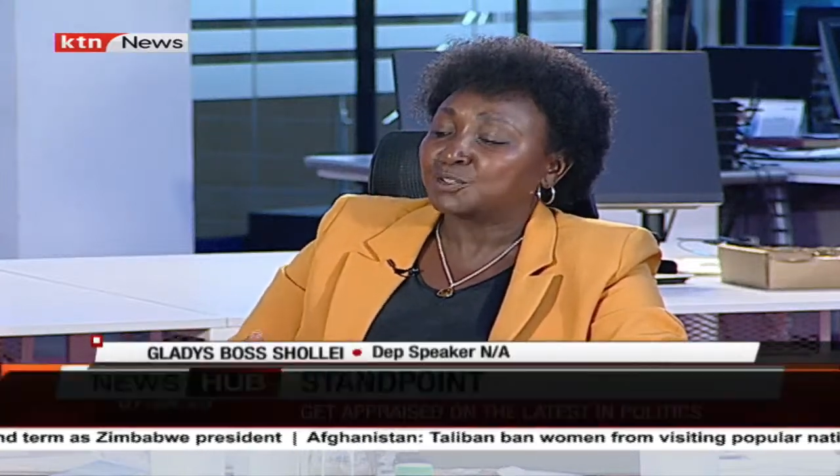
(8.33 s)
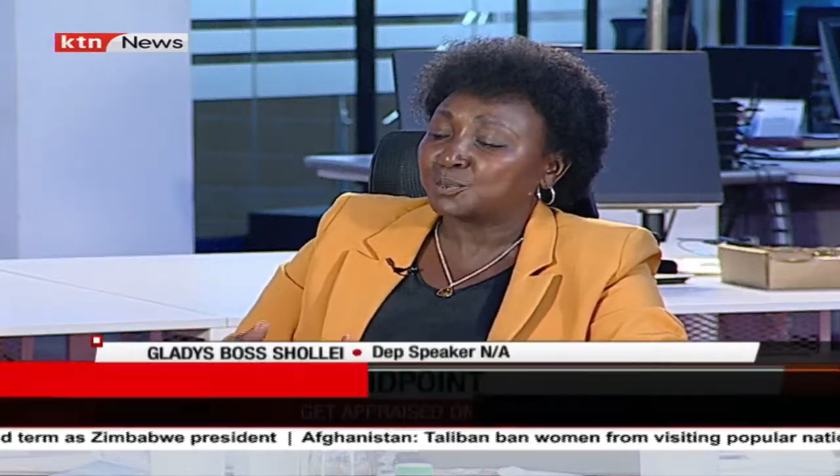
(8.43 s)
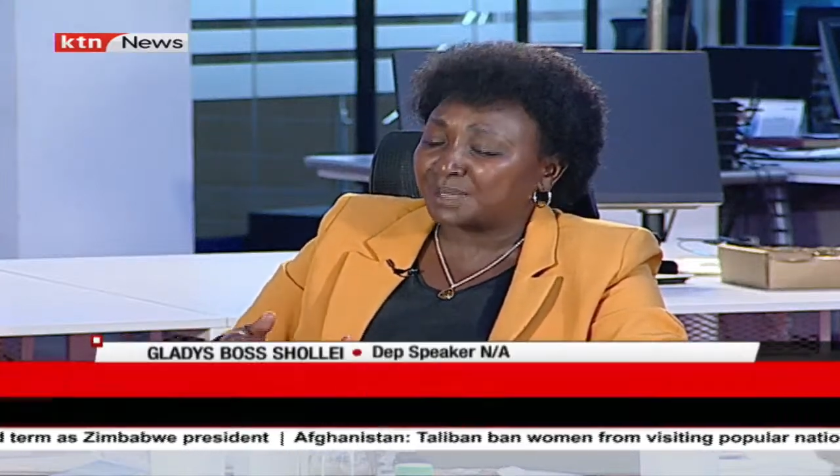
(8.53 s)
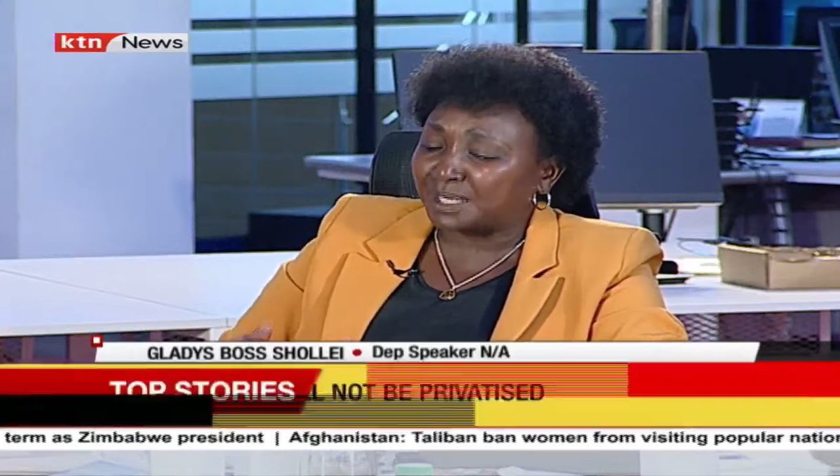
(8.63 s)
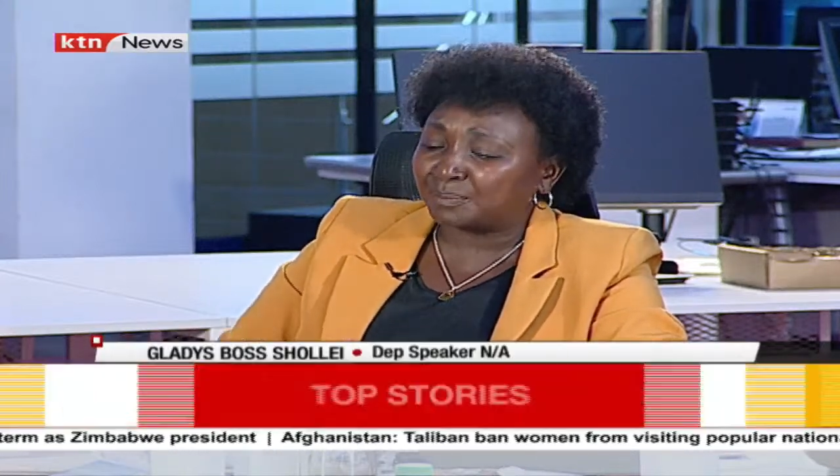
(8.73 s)

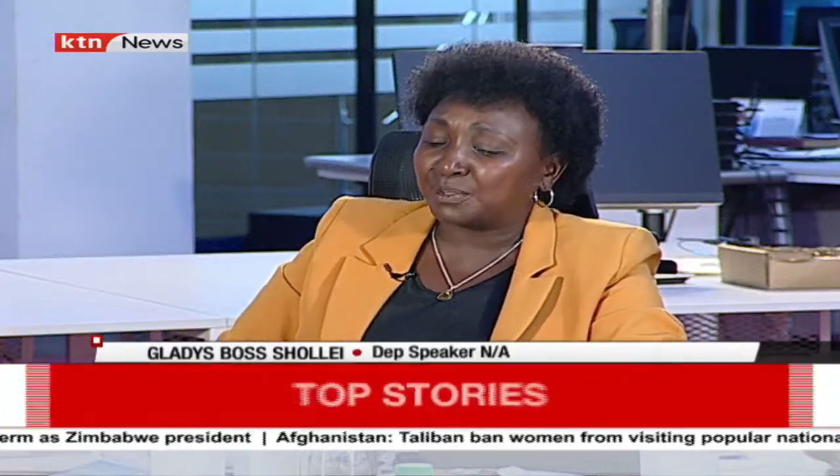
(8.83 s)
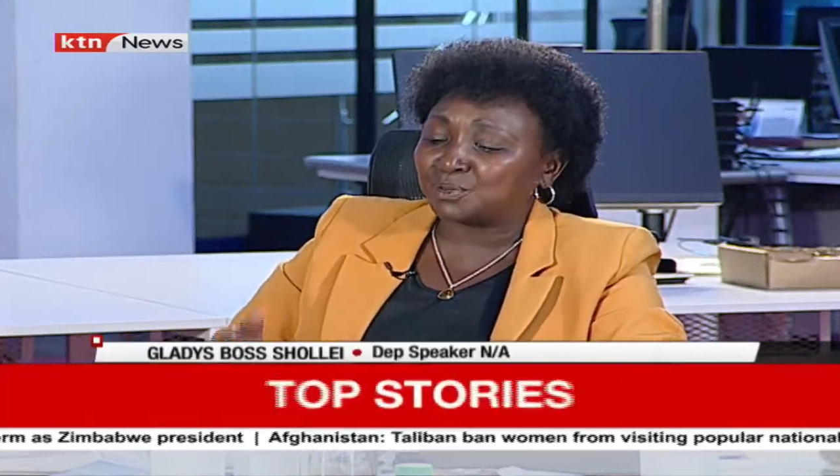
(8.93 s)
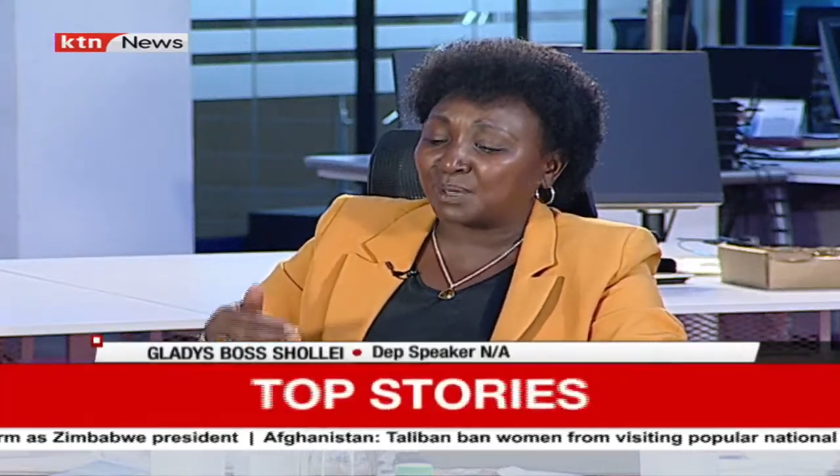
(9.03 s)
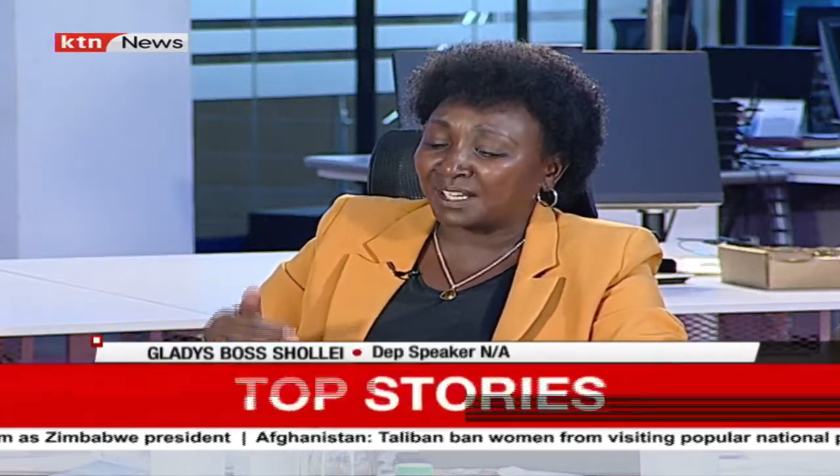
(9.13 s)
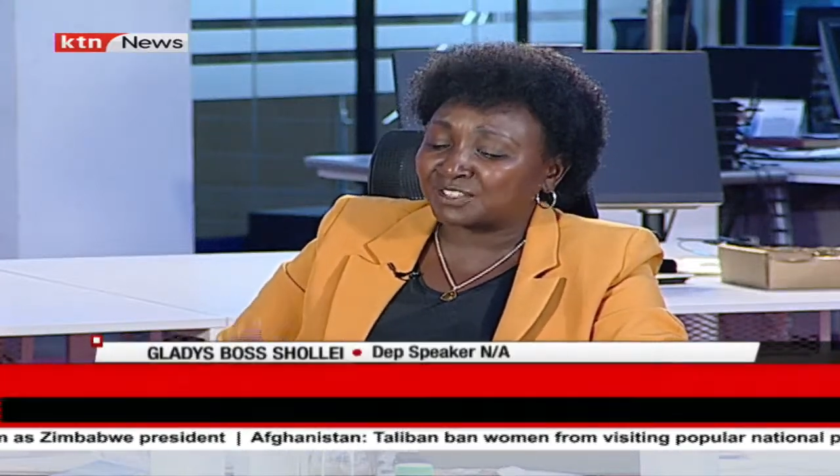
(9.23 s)
to be able
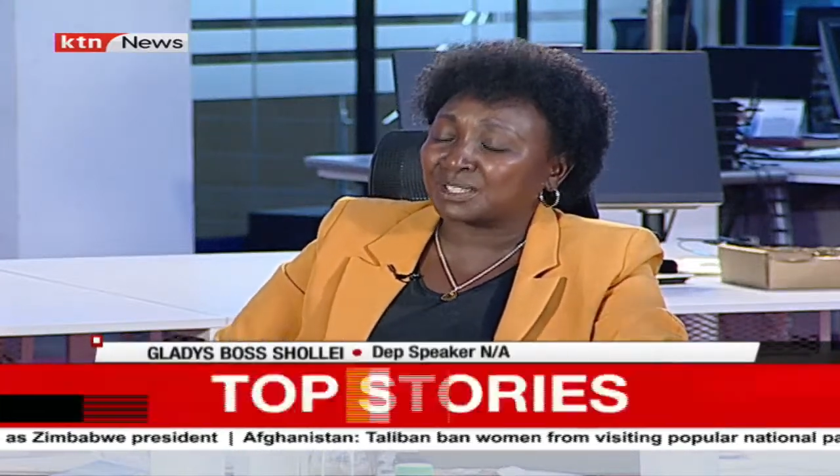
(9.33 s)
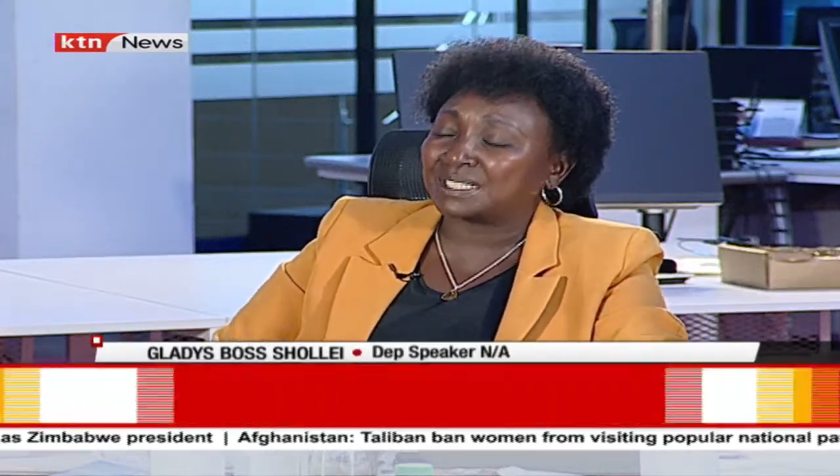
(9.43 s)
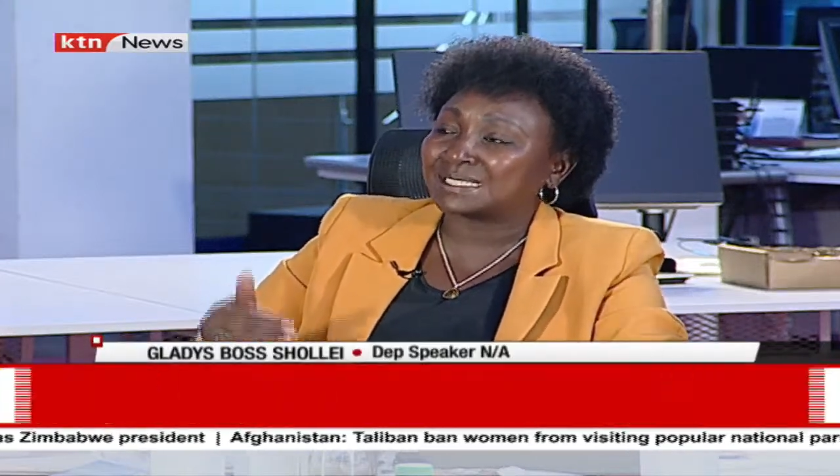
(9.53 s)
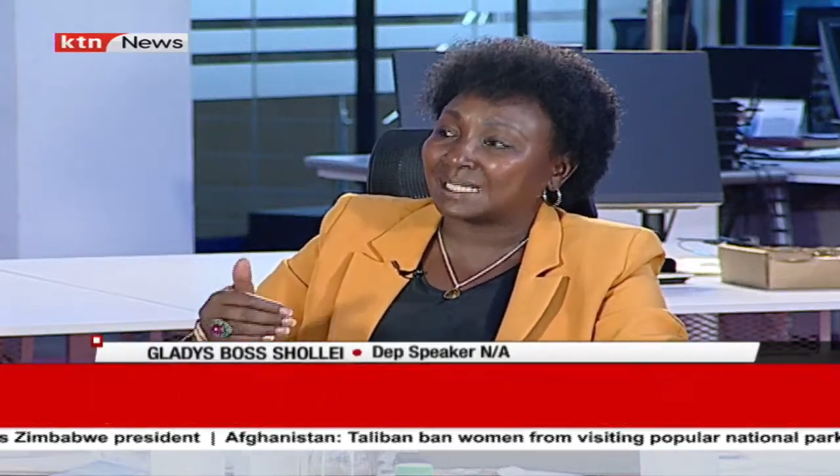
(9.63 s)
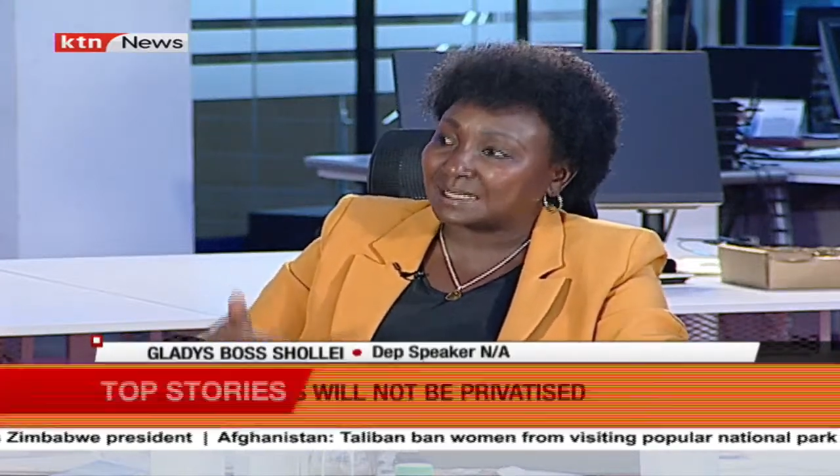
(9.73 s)
to
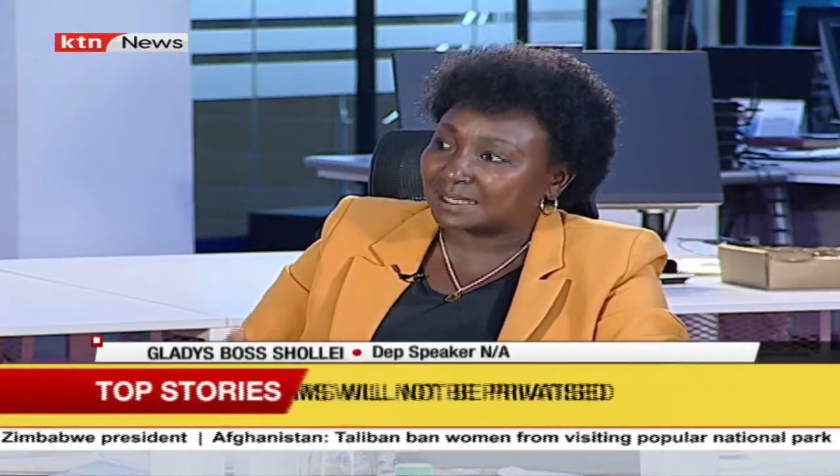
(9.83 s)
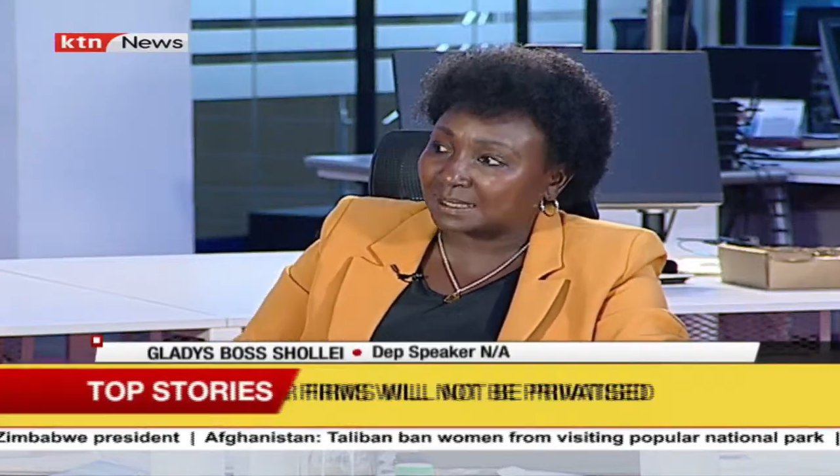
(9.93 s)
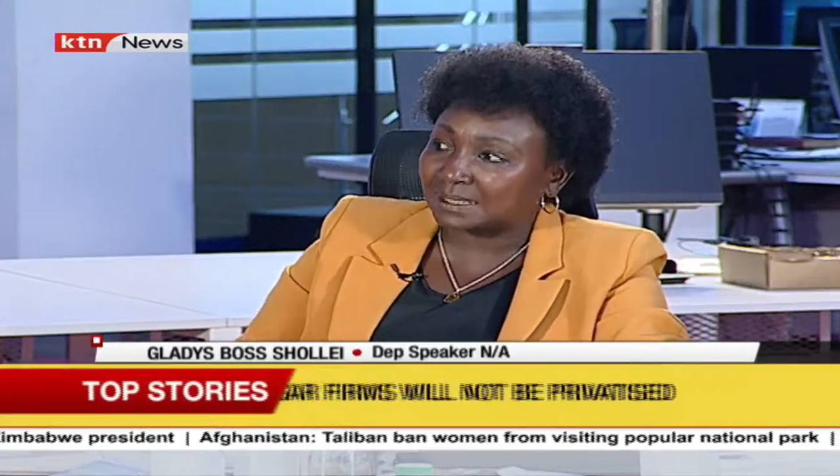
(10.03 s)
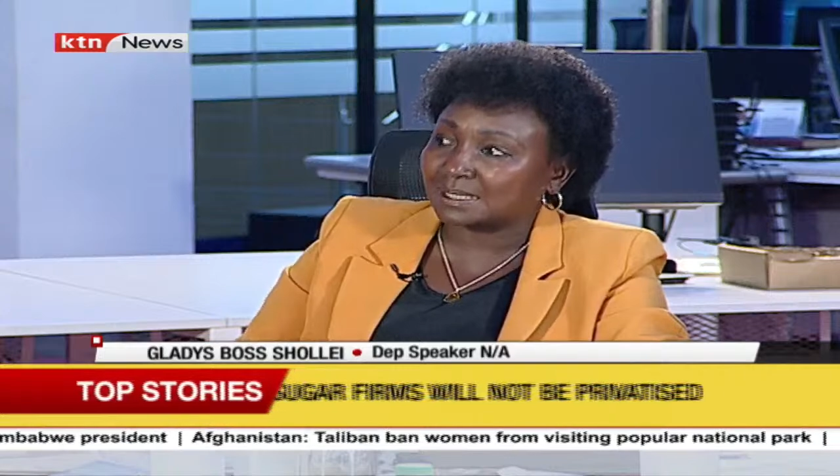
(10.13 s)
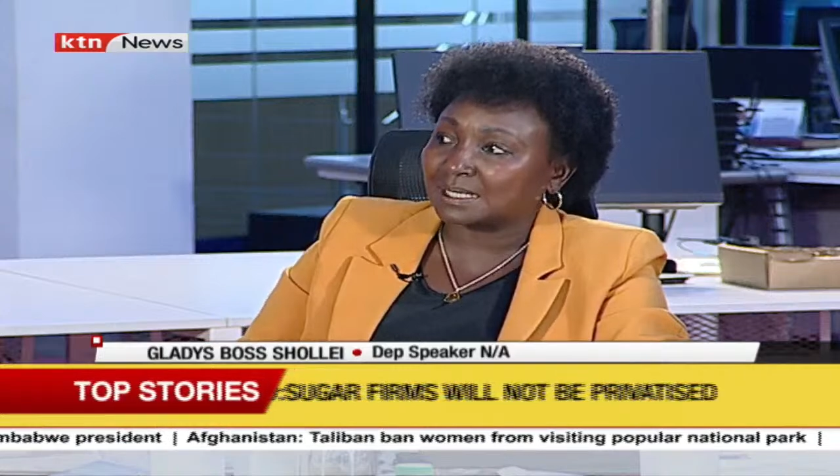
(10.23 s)
actually
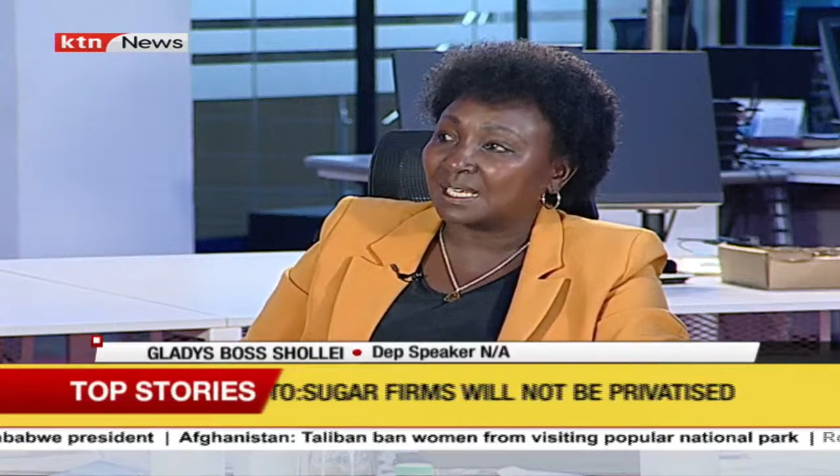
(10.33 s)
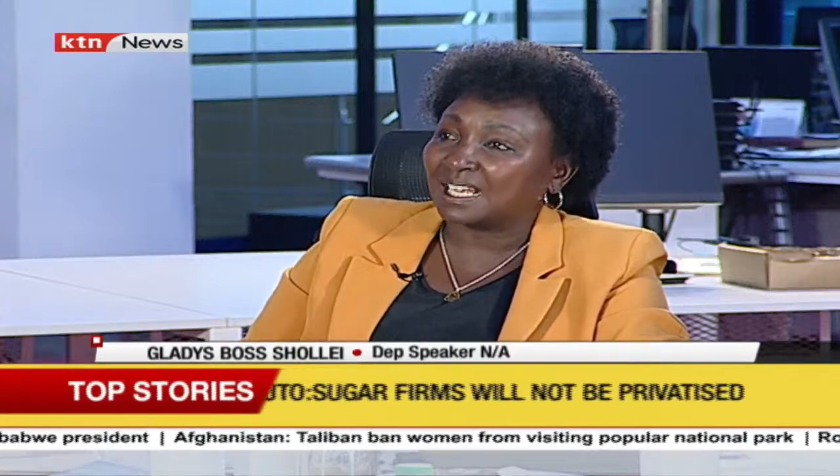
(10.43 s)
suggest